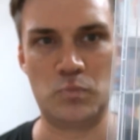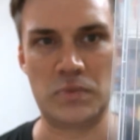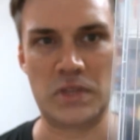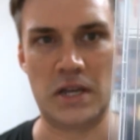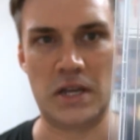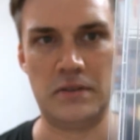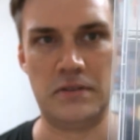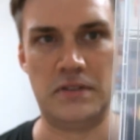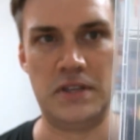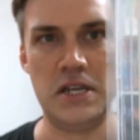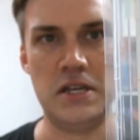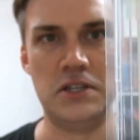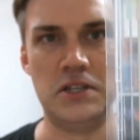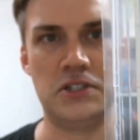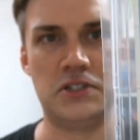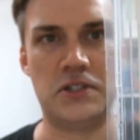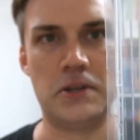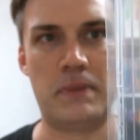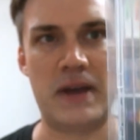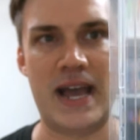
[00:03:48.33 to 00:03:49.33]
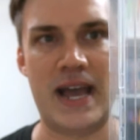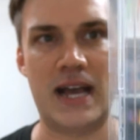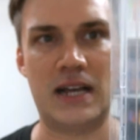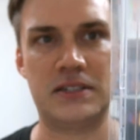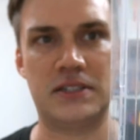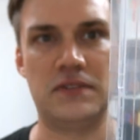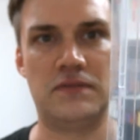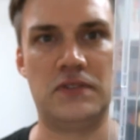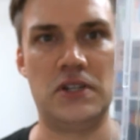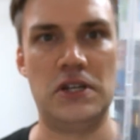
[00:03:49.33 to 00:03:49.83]
The
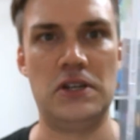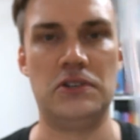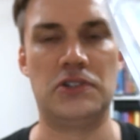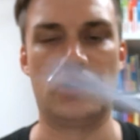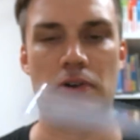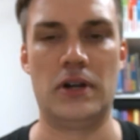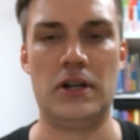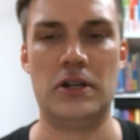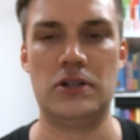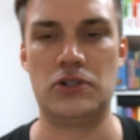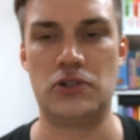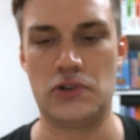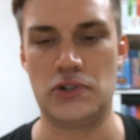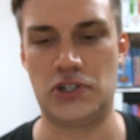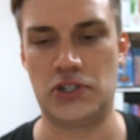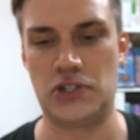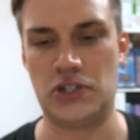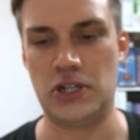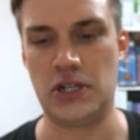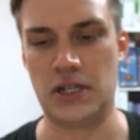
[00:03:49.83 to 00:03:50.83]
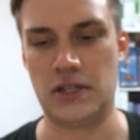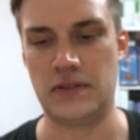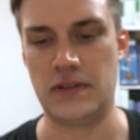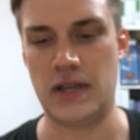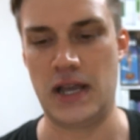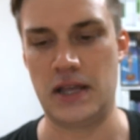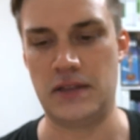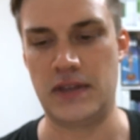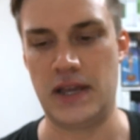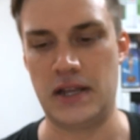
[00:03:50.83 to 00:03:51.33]
backs of these are interesting in
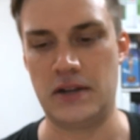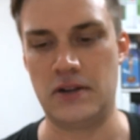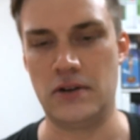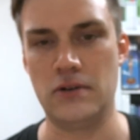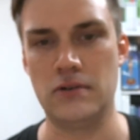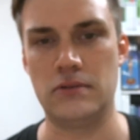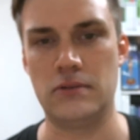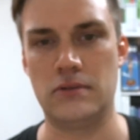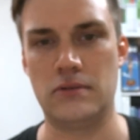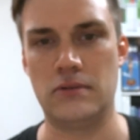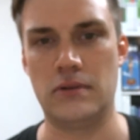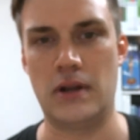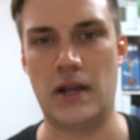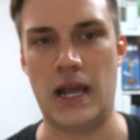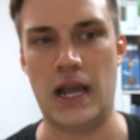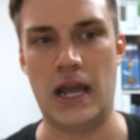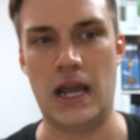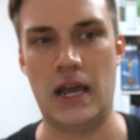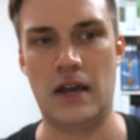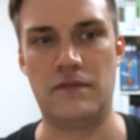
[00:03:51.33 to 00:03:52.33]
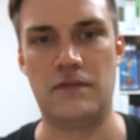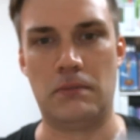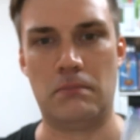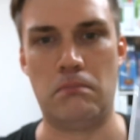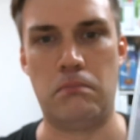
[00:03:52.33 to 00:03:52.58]
that they don't have a